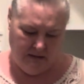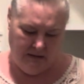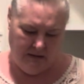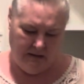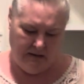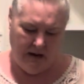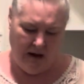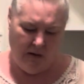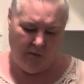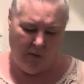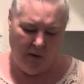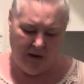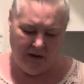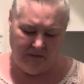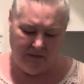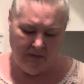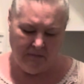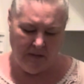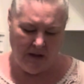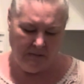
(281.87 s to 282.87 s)
Now one of
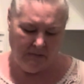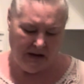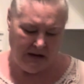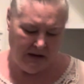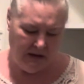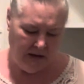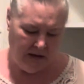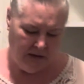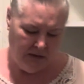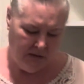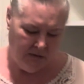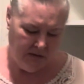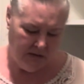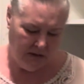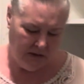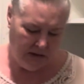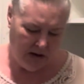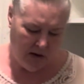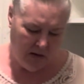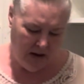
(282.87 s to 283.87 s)
them I'm going to
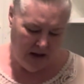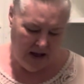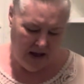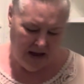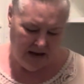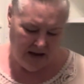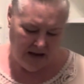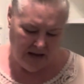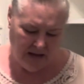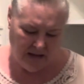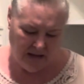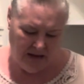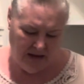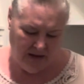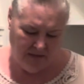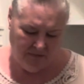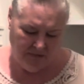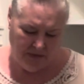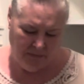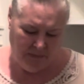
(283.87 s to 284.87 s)
go ahead and
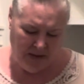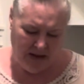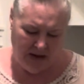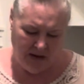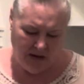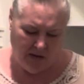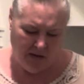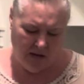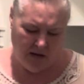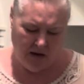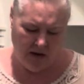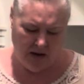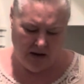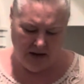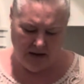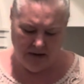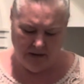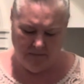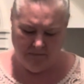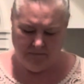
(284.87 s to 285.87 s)
leave the peel
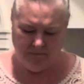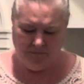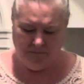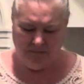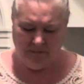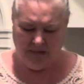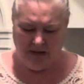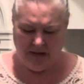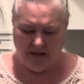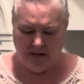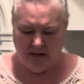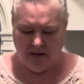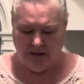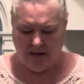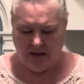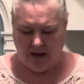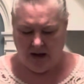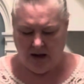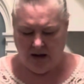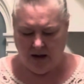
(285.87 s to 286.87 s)
on,
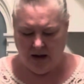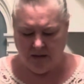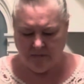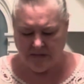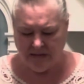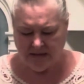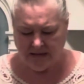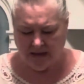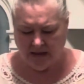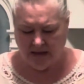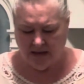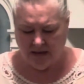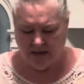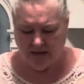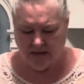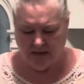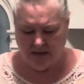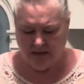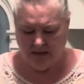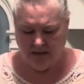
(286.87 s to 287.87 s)
and I'm just going to
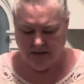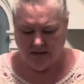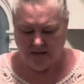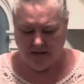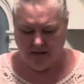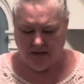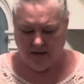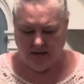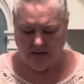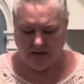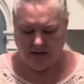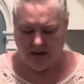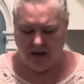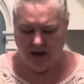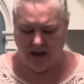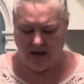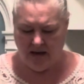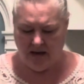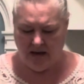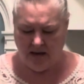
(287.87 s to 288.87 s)

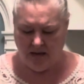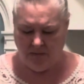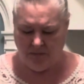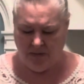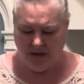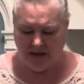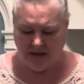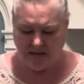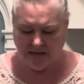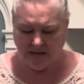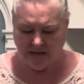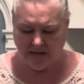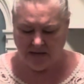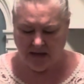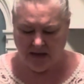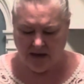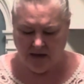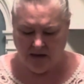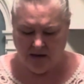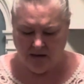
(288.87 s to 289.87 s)
cut it in pieces
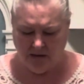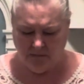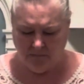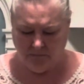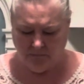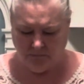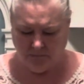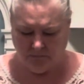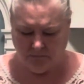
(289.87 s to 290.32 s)
here.